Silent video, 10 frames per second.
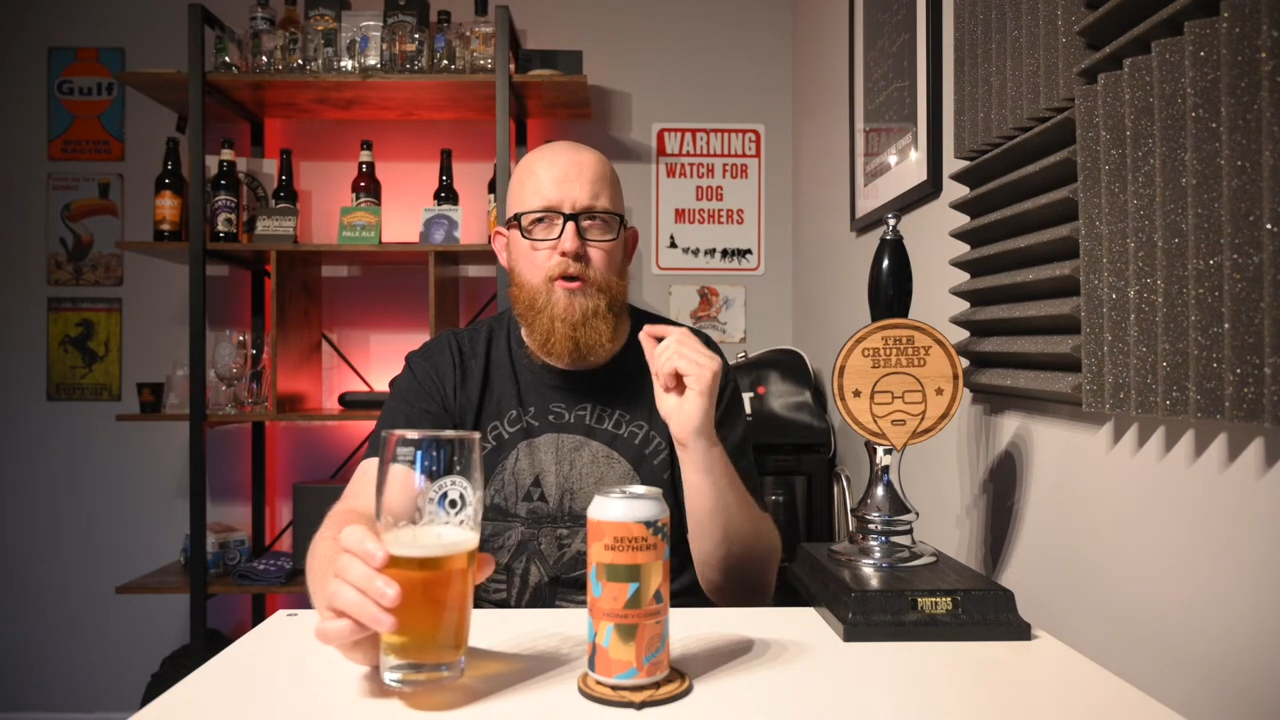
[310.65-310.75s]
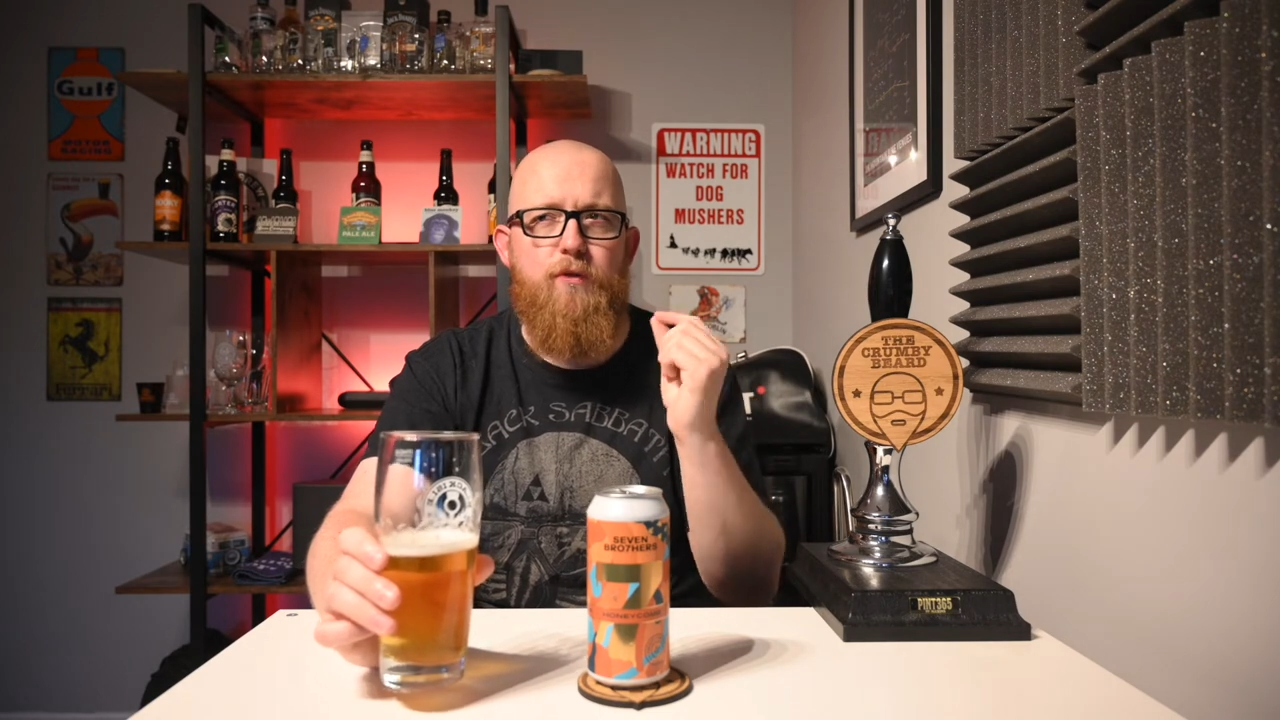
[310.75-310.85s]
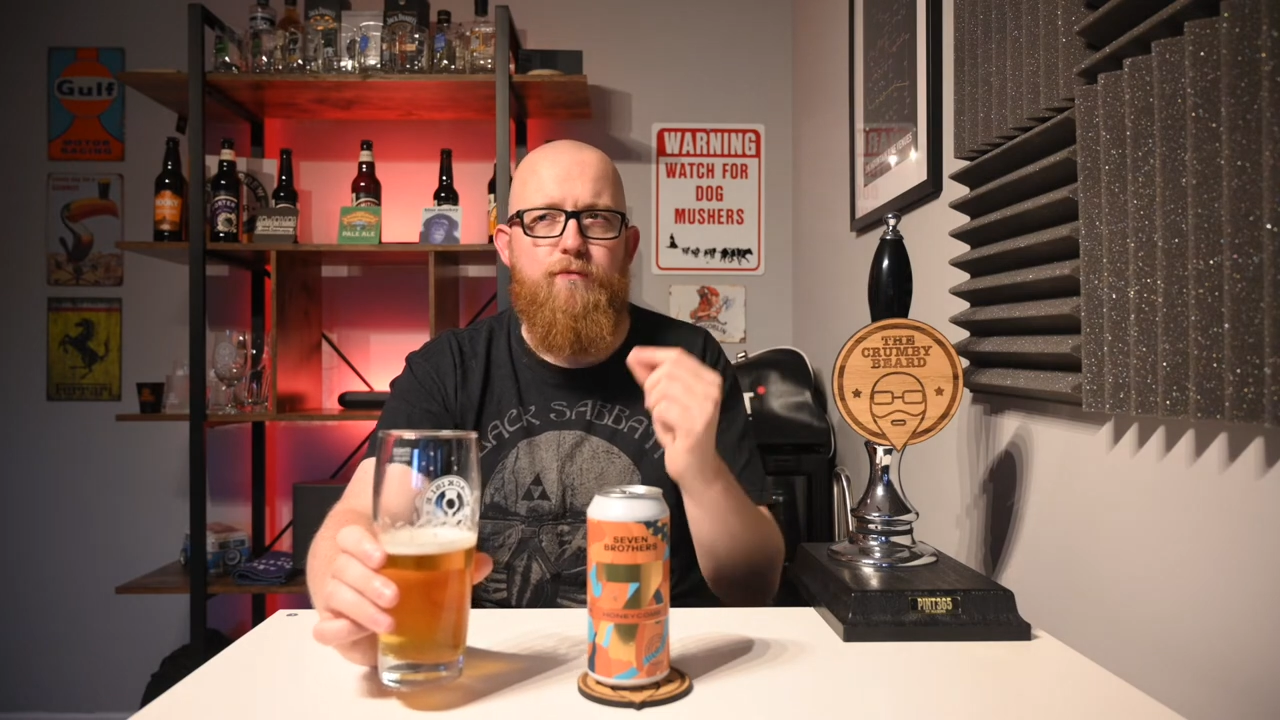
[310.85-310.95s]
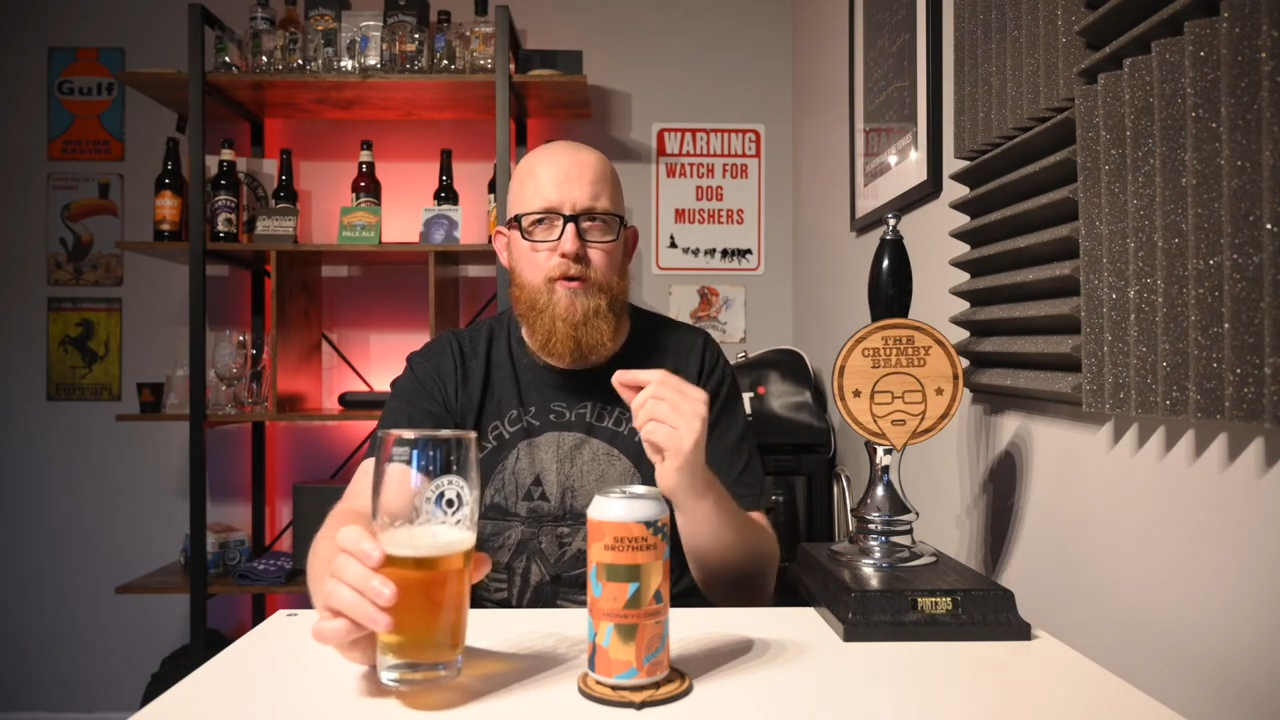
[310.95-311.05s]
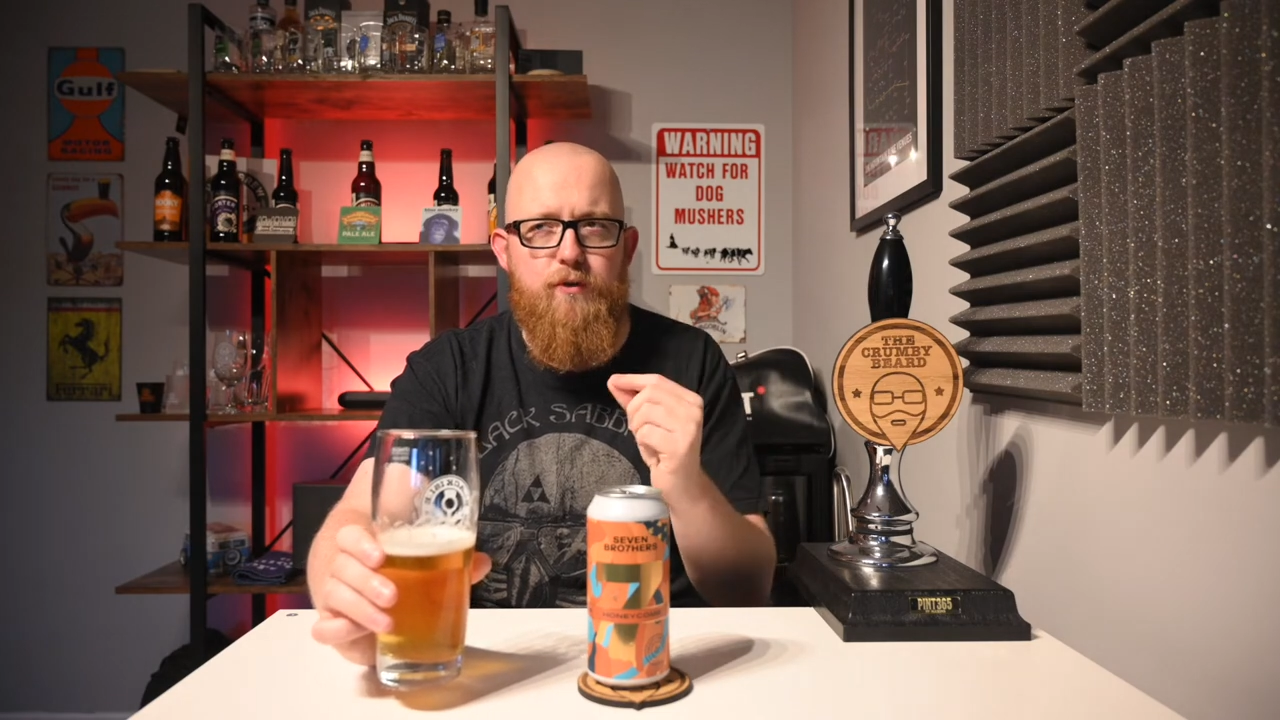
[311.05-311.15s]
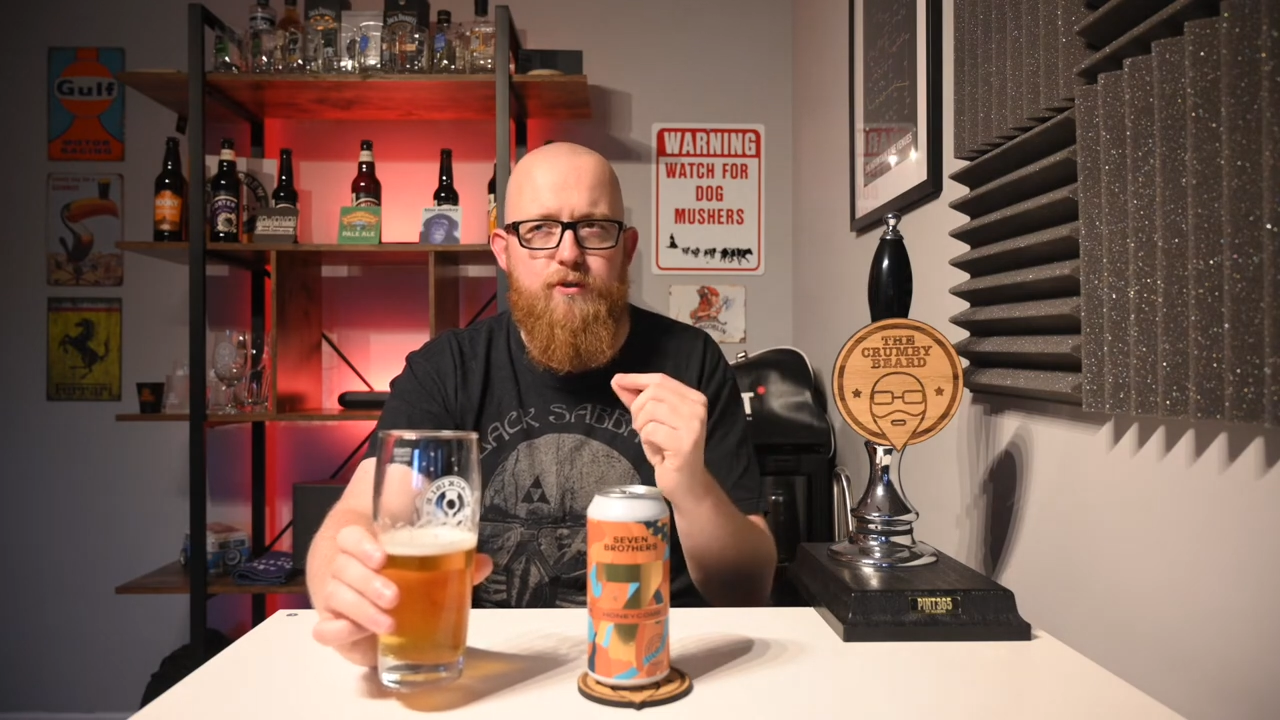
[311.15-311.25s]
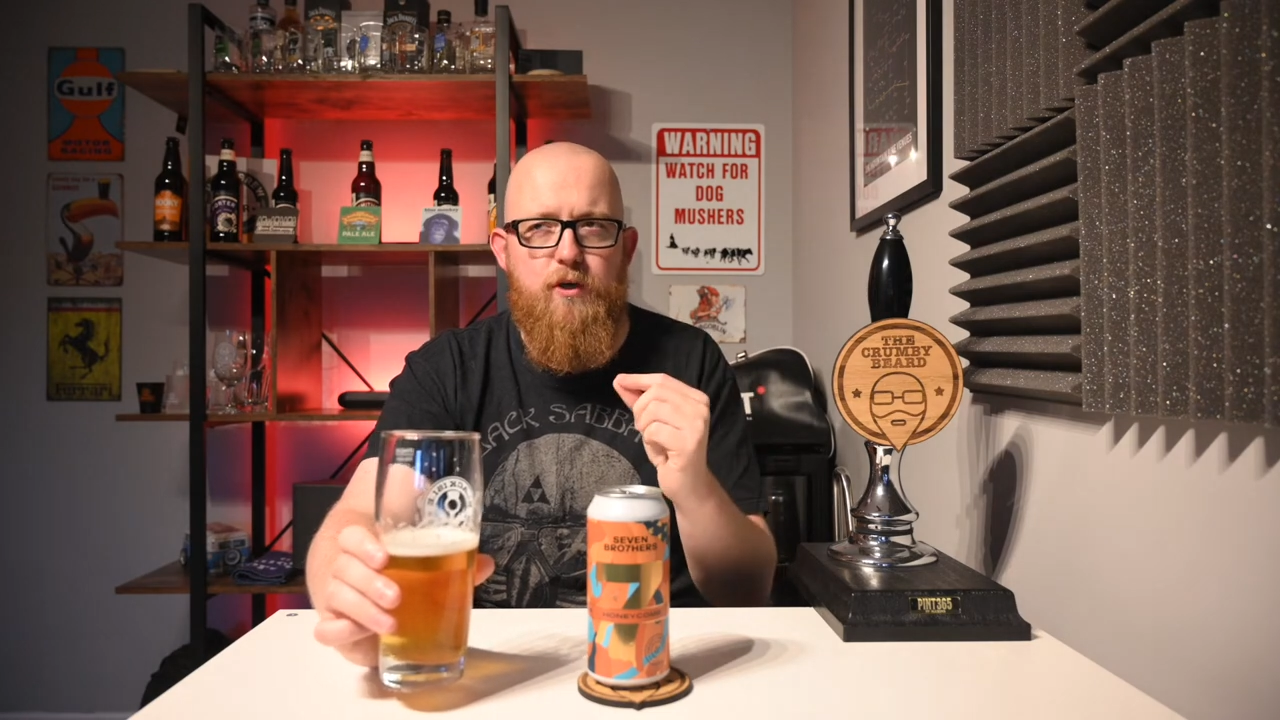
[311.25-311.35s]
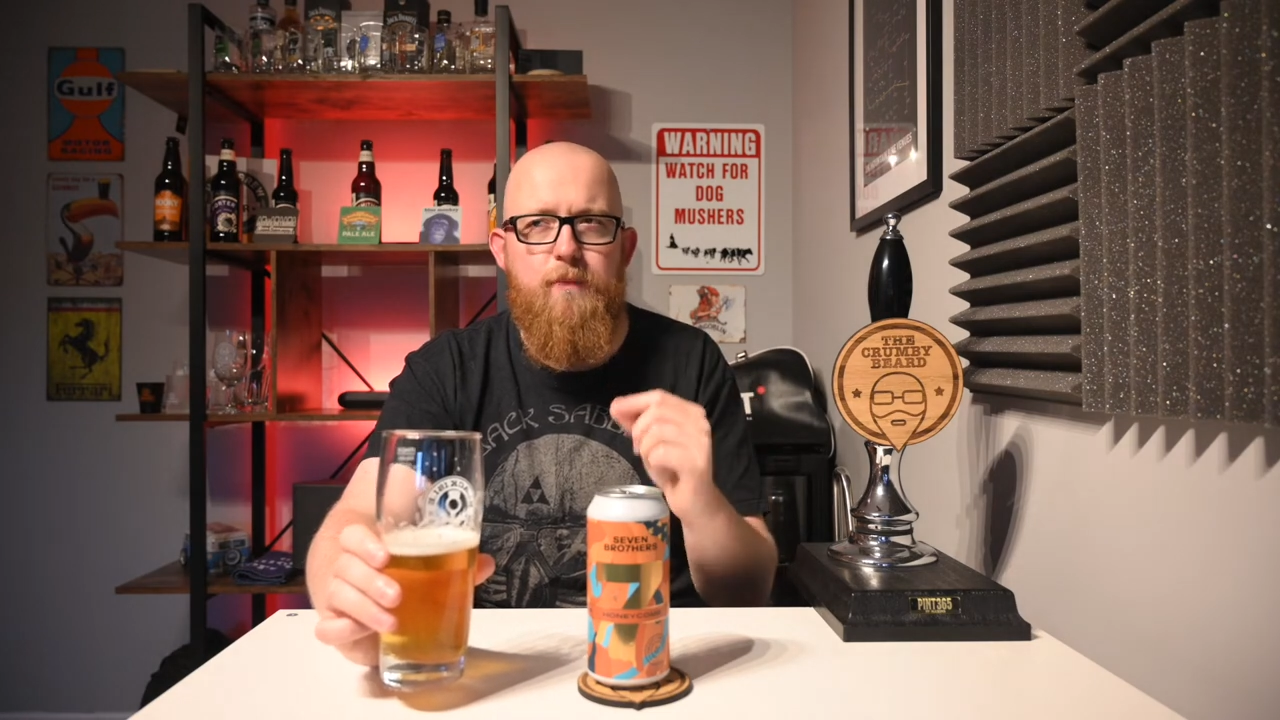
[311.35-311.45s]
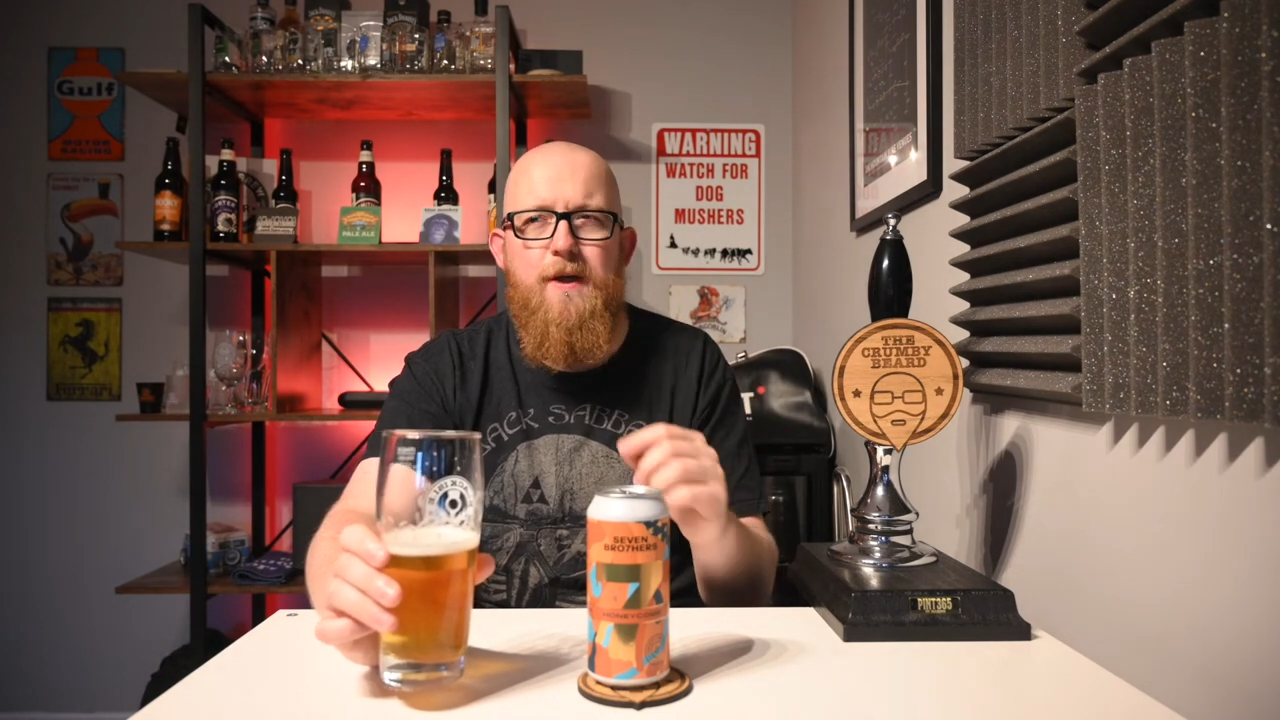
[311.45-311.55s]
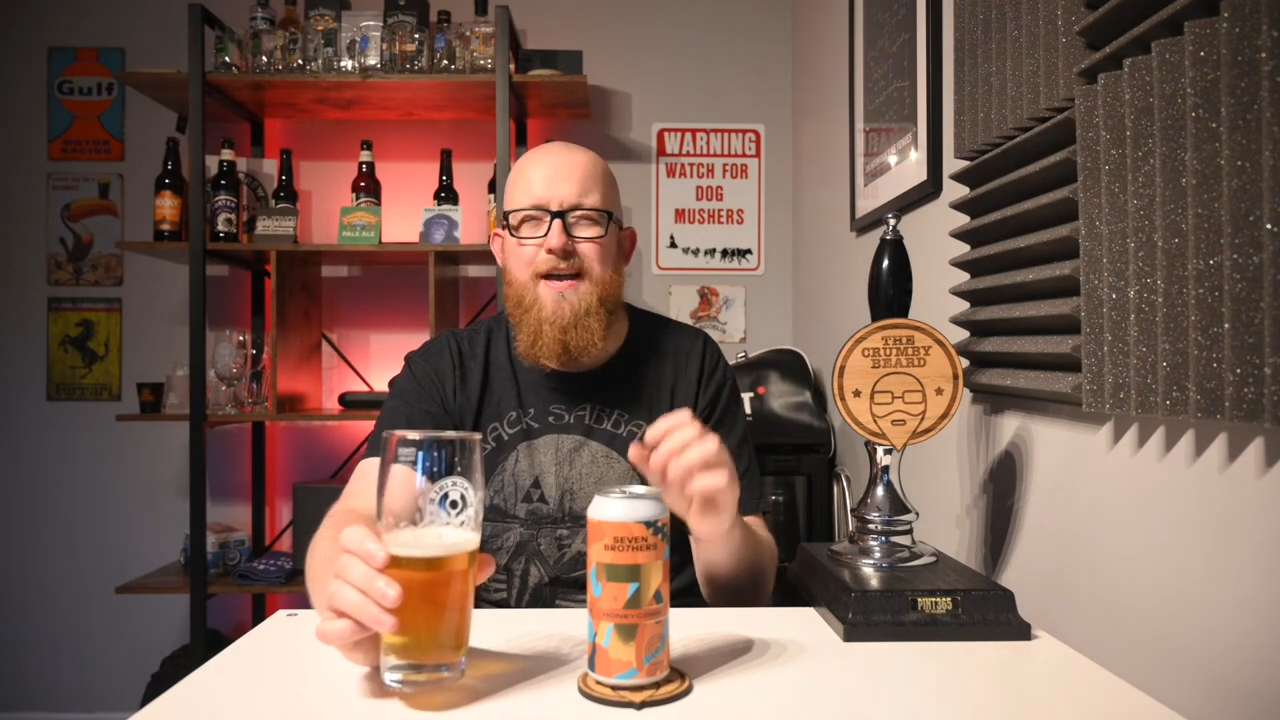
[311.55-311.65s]
on the front of the
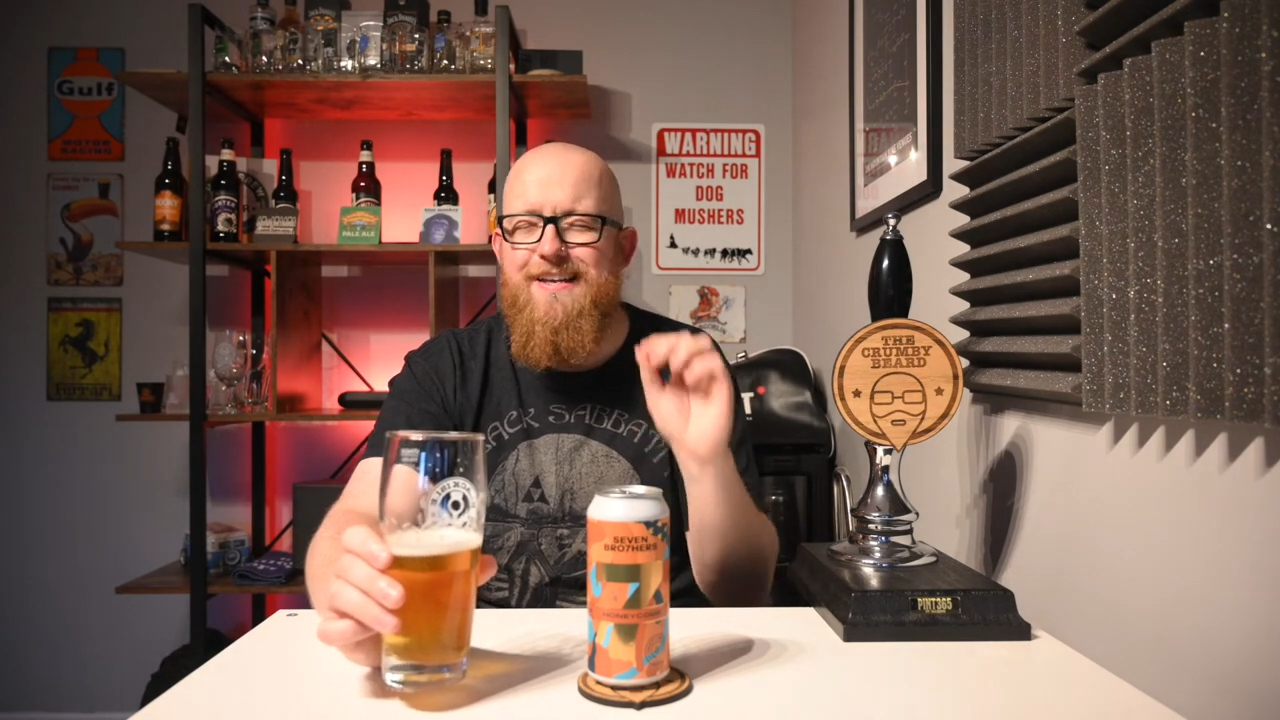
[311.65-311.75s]
tongue.